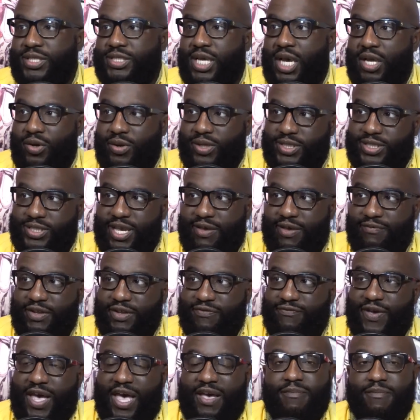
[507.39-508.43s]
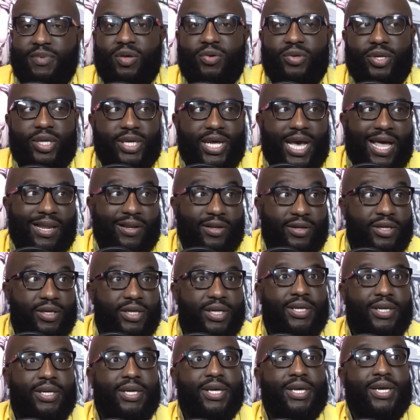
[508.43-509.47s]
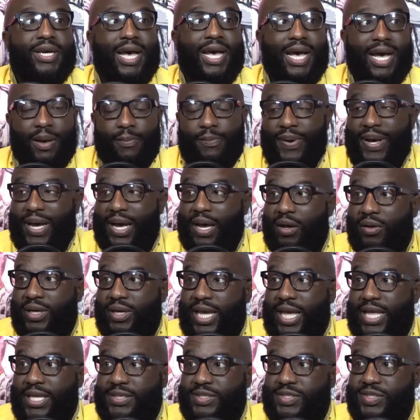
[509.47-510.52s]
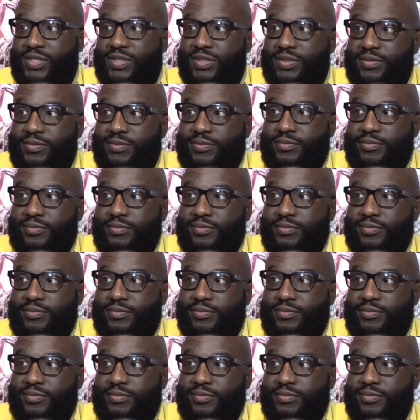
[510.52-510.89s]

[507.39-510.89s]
$175 million compound that's